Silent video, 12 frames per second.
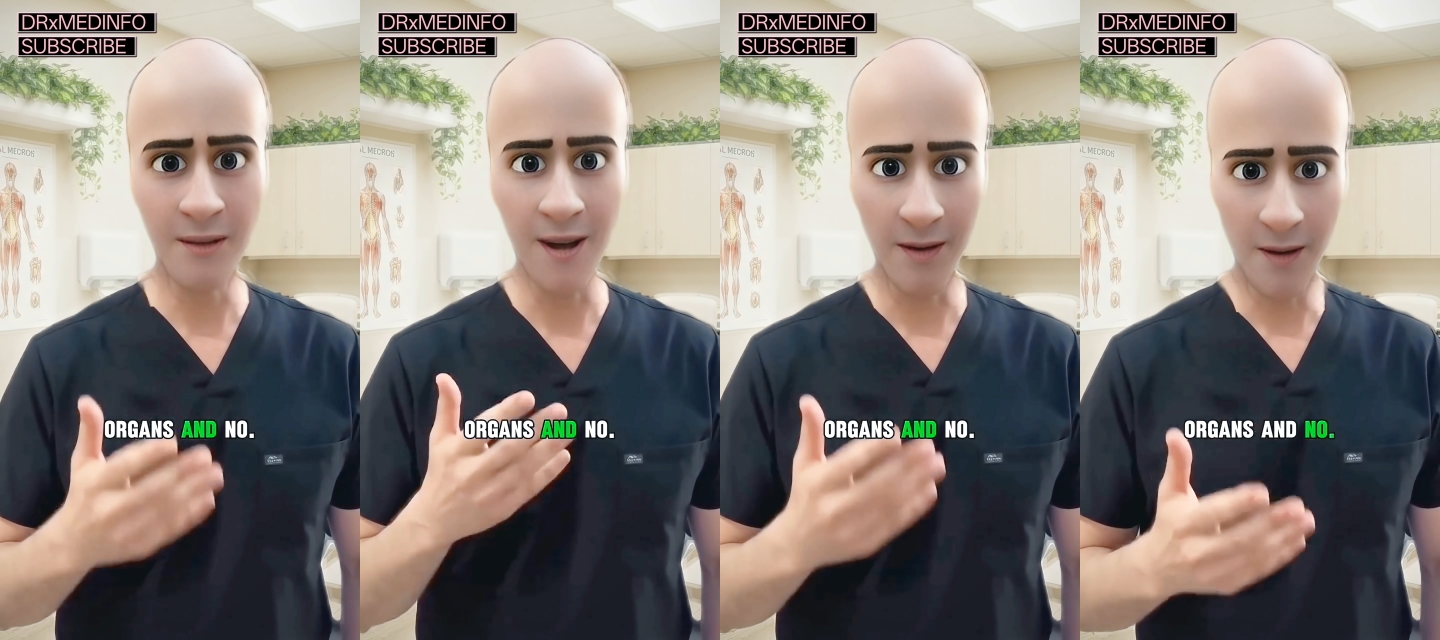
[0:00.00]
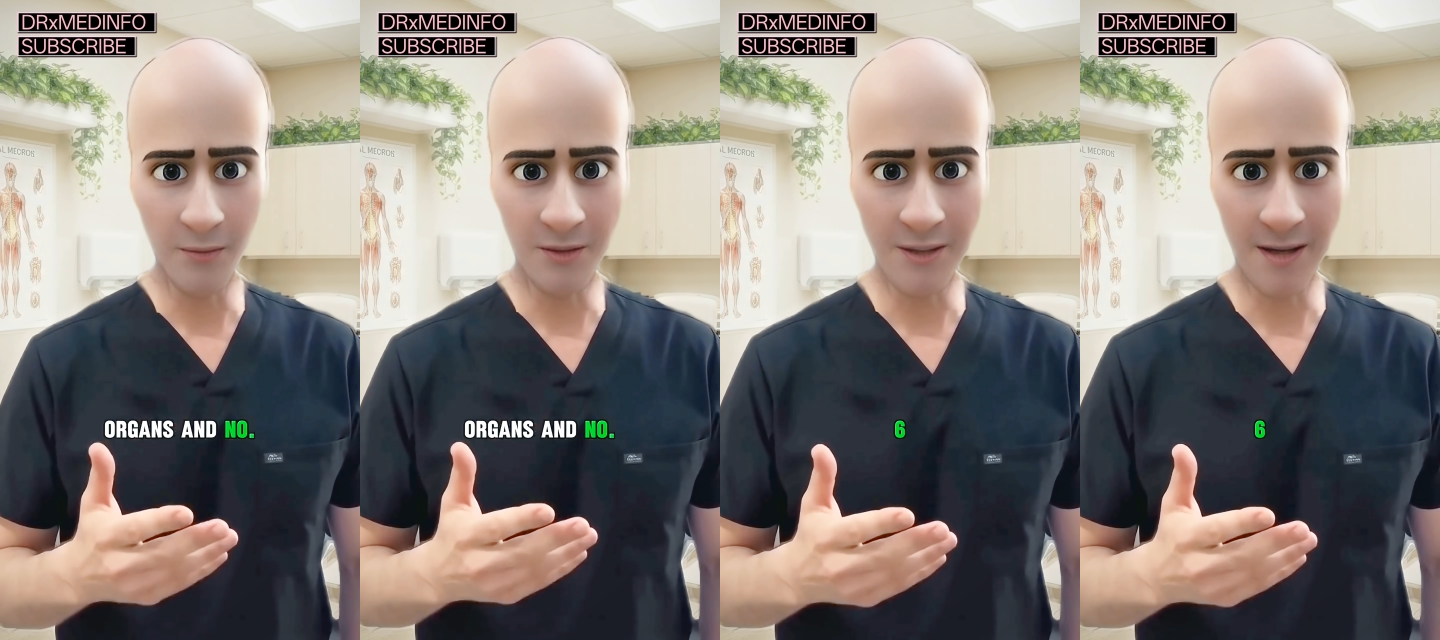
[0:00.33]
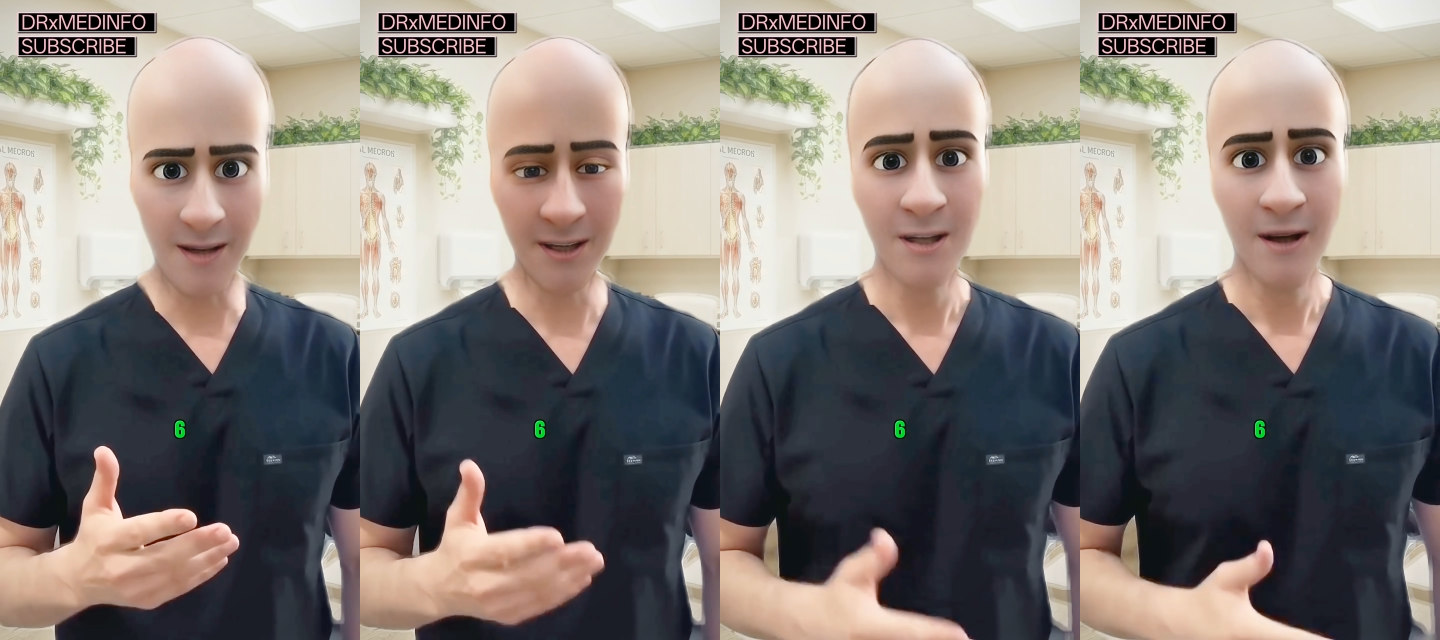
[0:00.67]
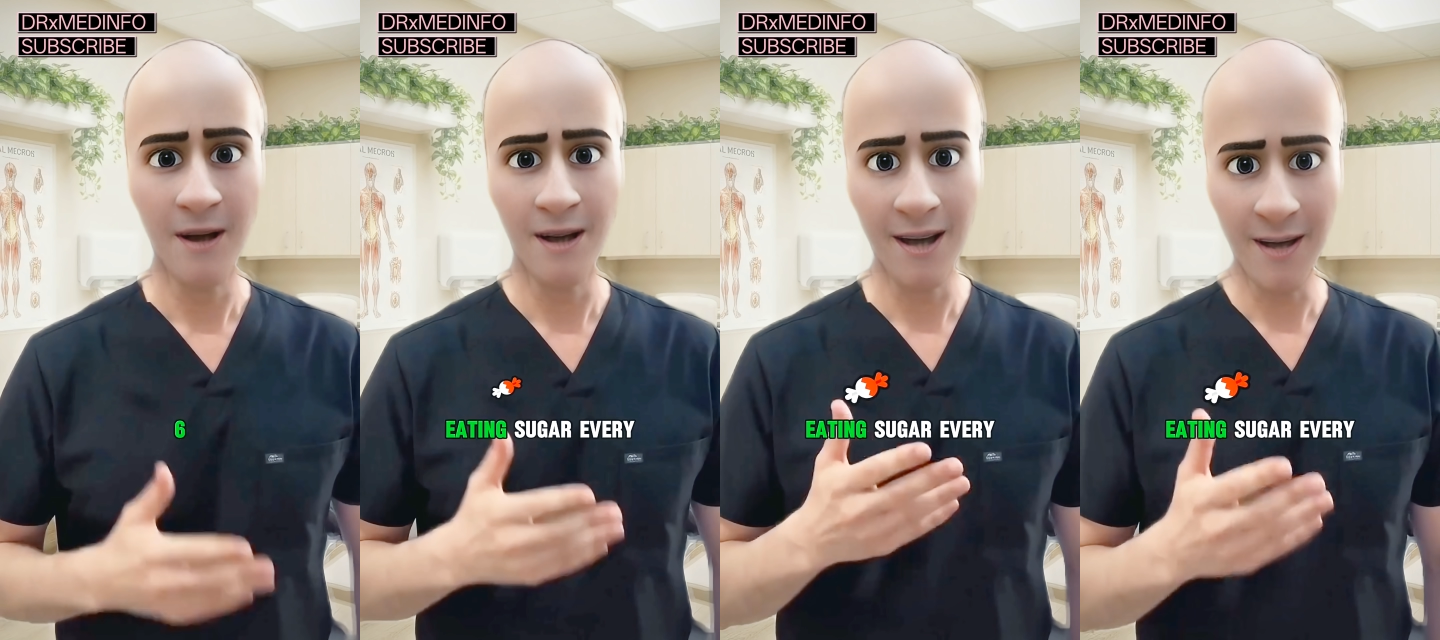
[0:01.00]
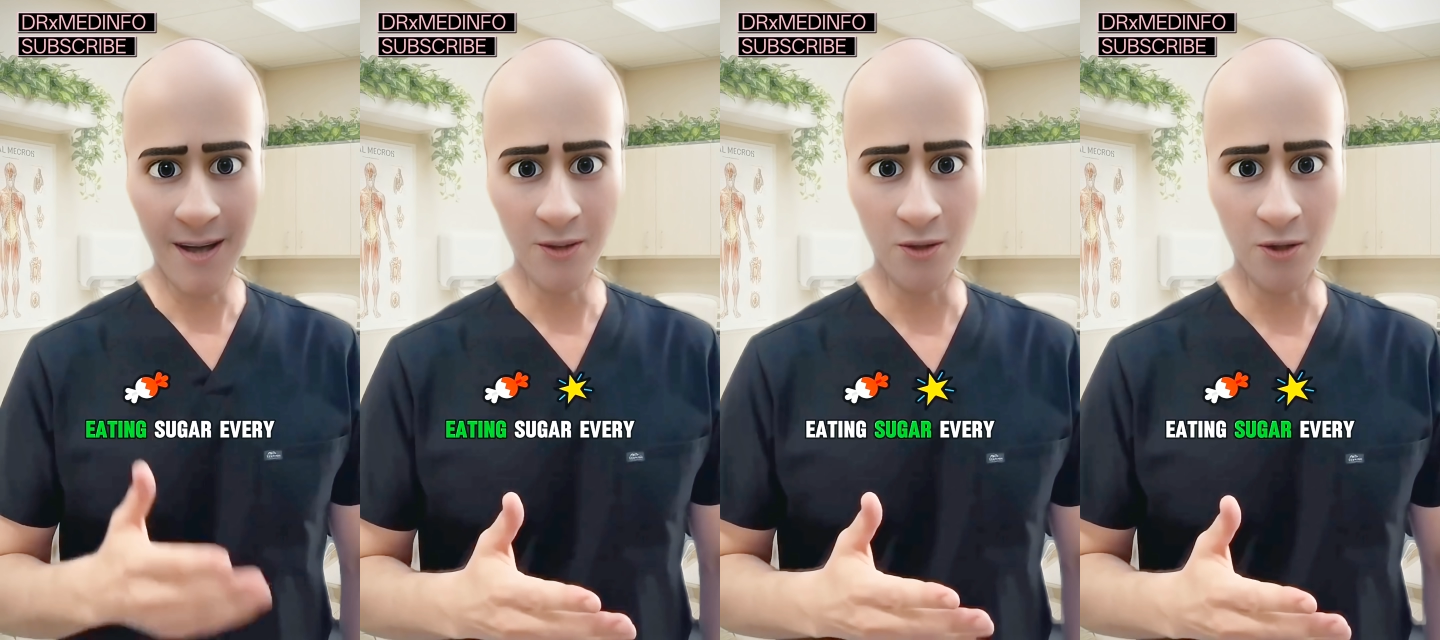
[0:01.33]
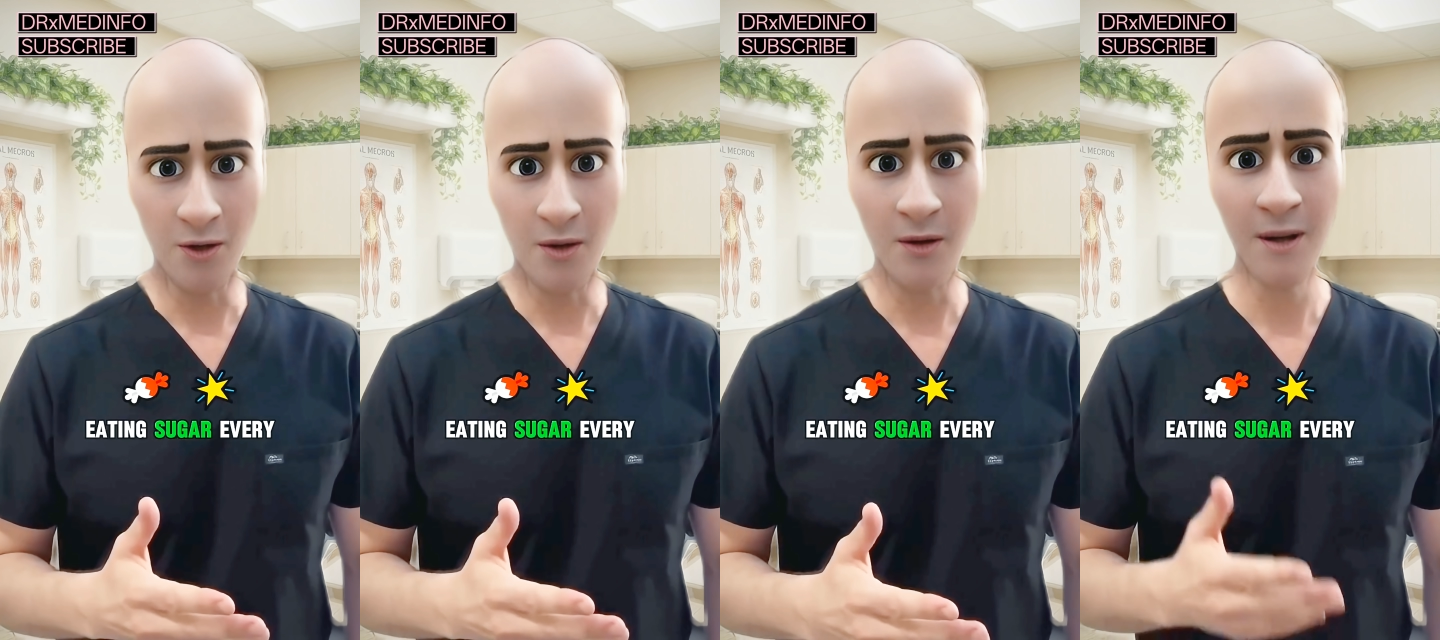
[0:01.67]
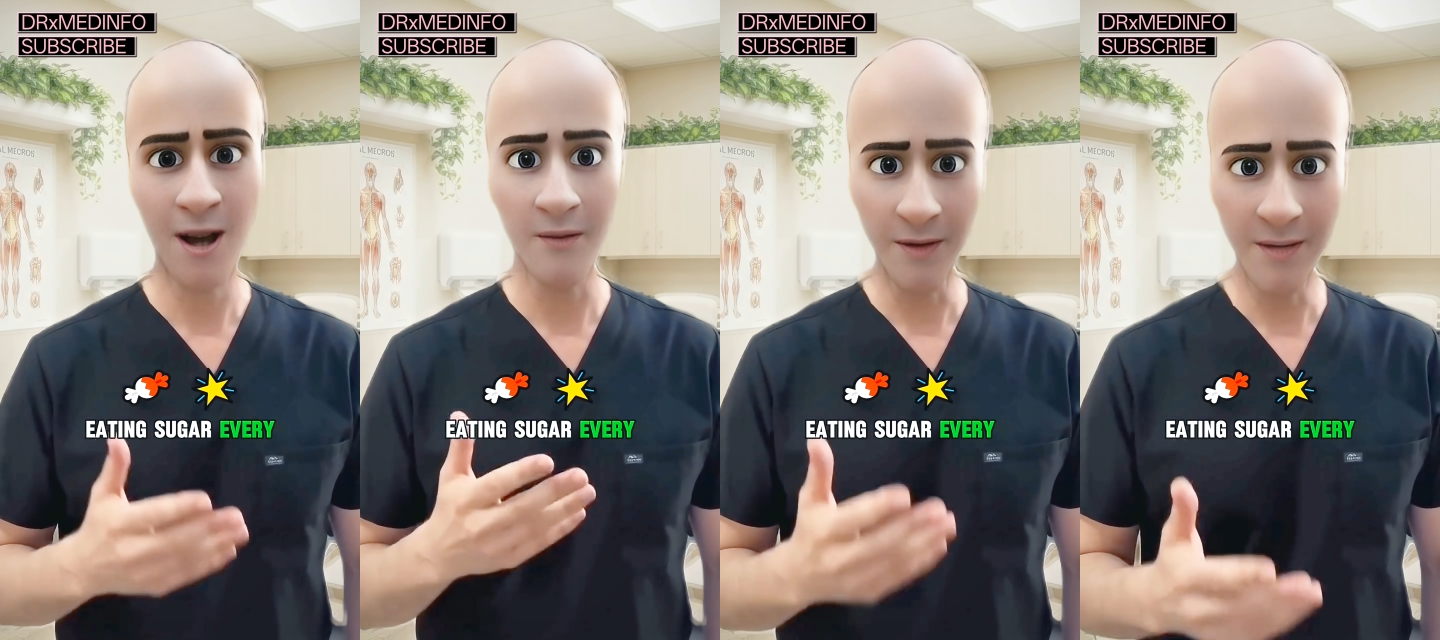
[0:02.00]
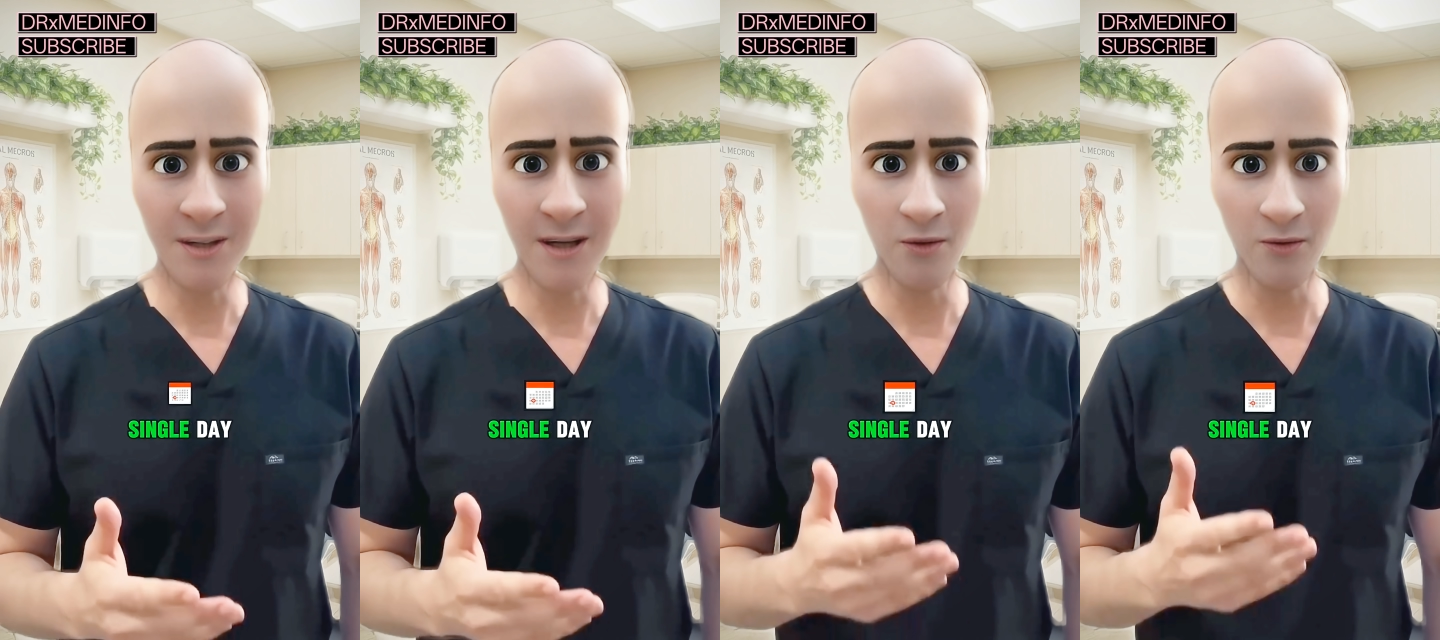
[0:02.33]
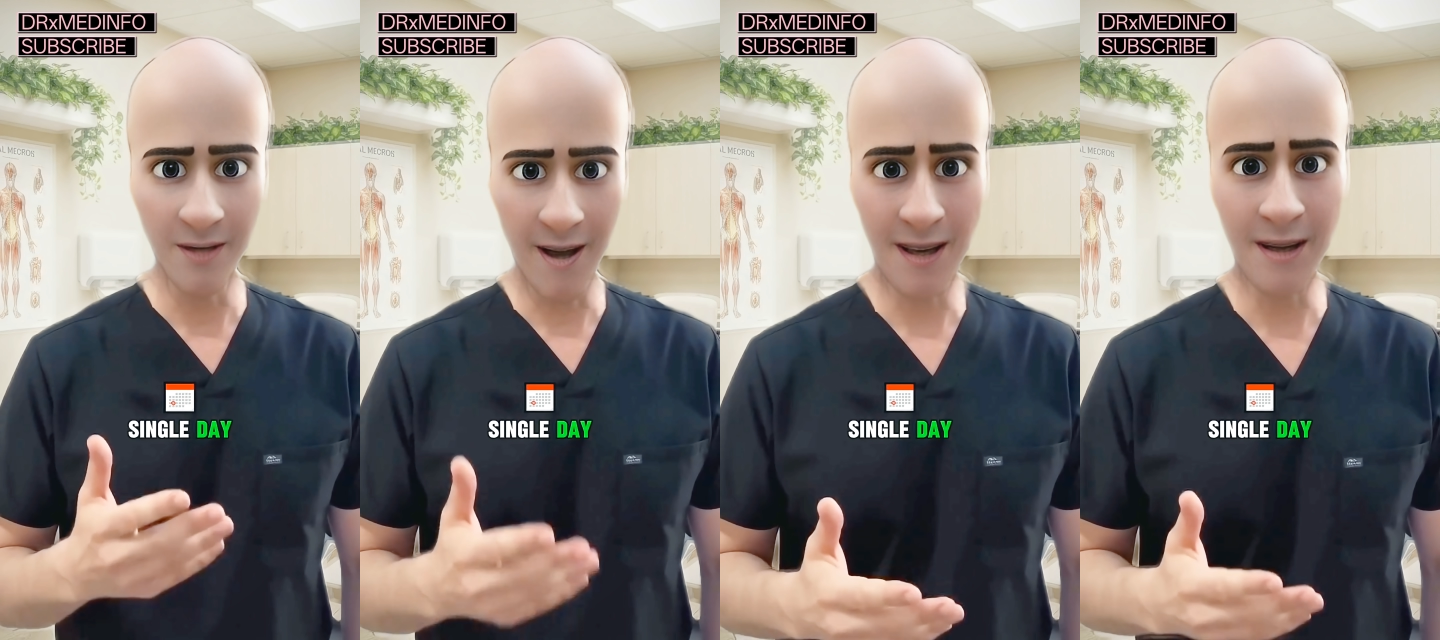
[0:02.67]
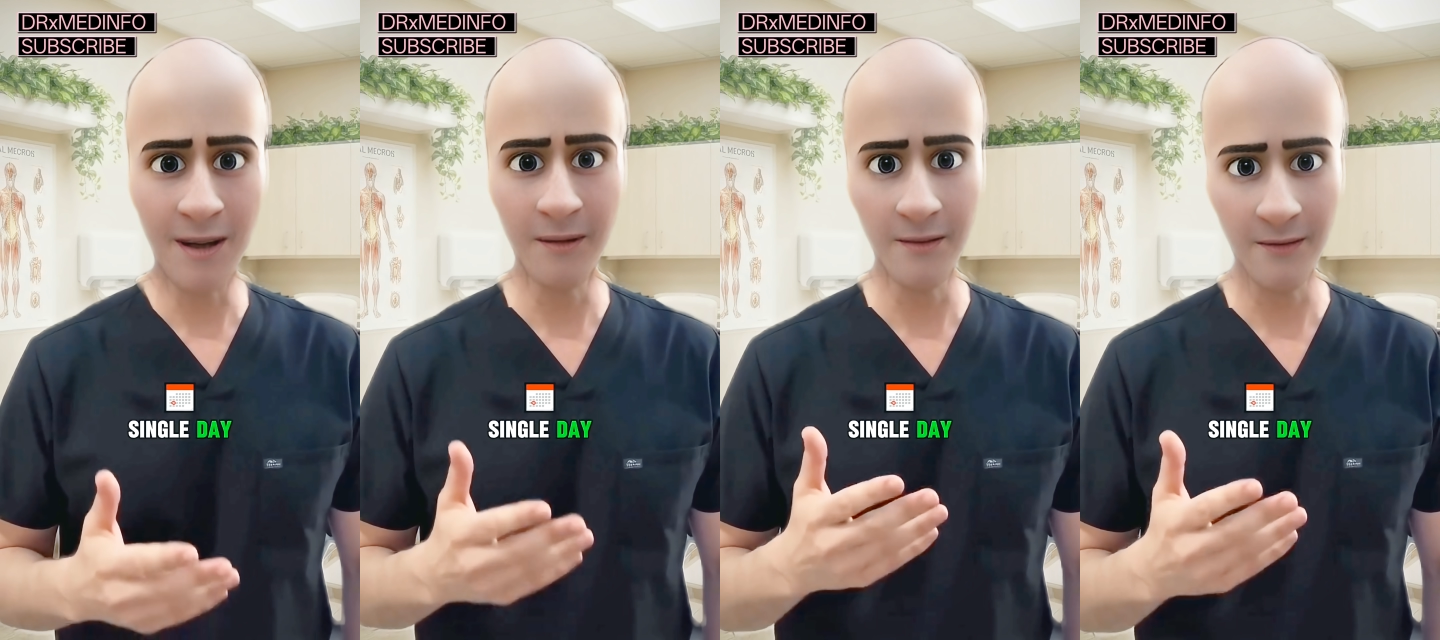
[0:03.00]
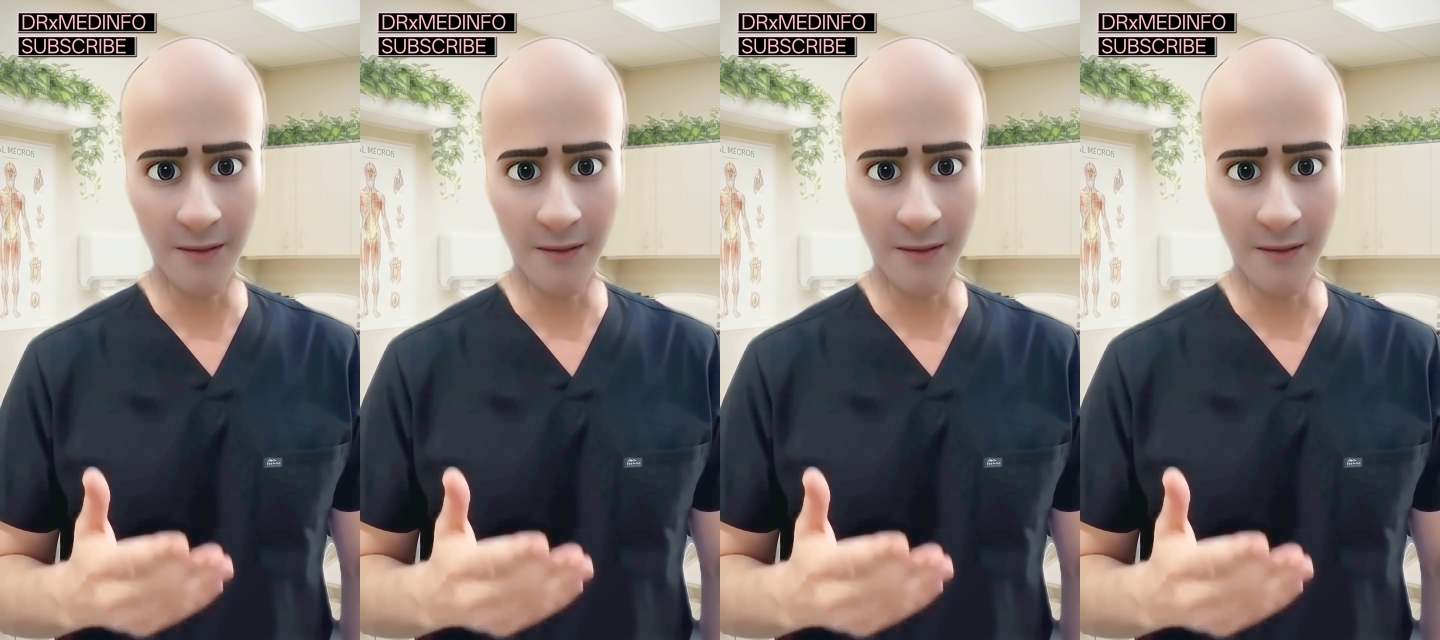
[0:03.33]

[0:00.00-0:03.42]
And number six, eating sugar every single day.